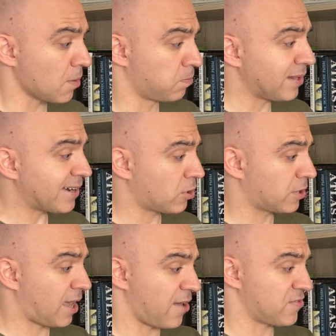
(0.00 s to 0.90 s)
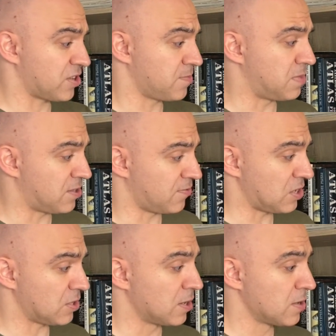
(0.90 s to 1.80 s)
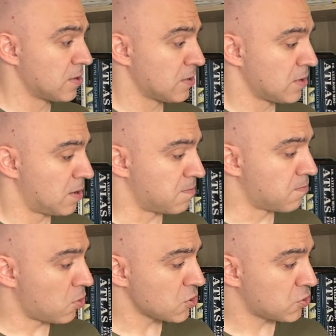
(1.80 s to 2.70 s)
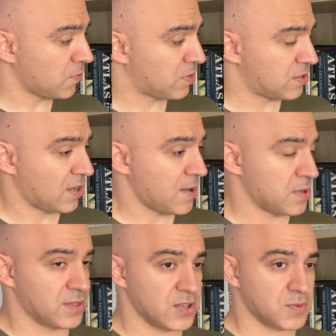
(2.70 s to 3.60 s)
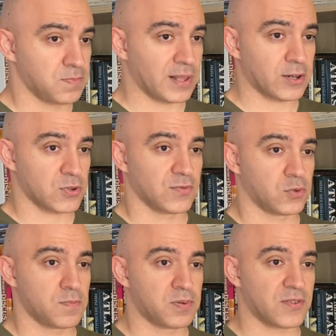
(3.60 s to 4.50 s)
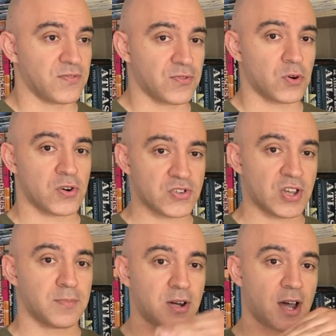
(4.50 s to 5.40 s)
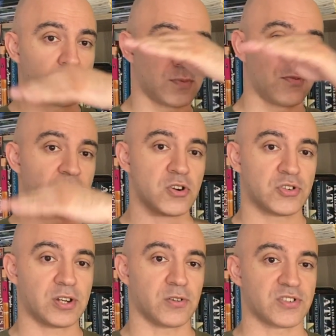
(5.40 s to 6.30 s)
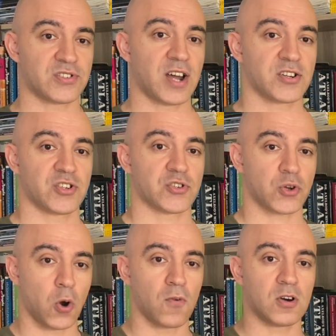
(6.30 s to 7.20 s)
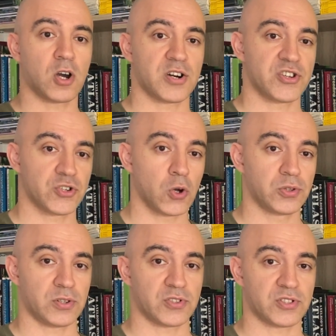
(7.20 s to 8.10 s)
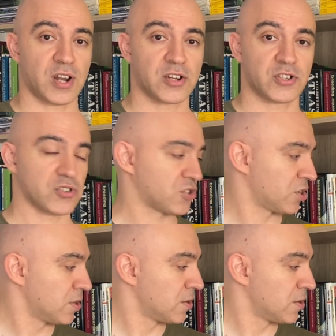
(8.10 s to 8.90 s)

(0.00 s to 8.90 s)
pleco caves in between. Most of the time, these plecos would prefer some kind of a vertical structures over horizontal structures.